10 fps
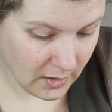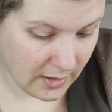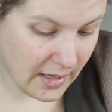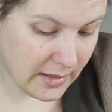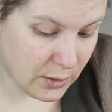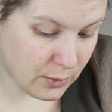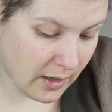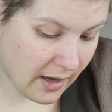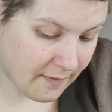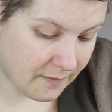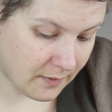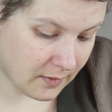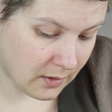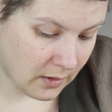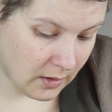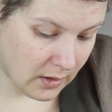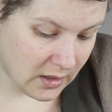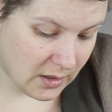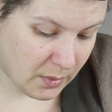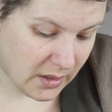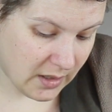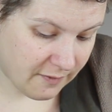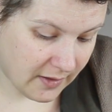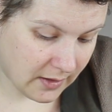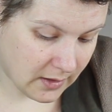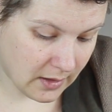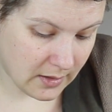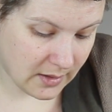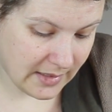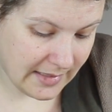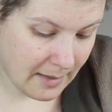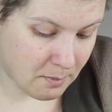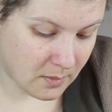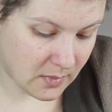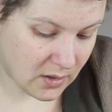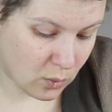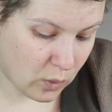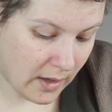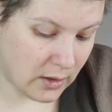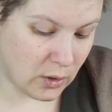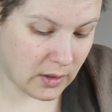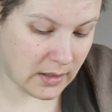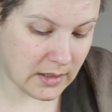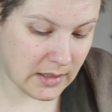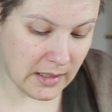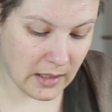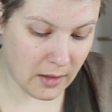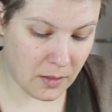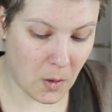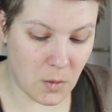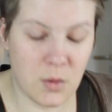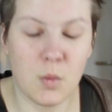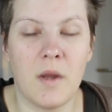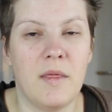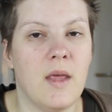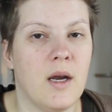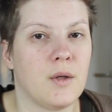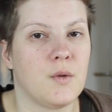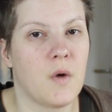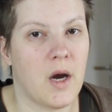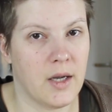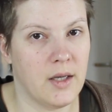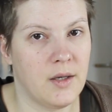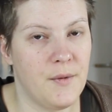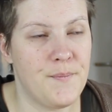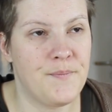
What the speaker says: And they do have specific stems, and you can see those when they're dried.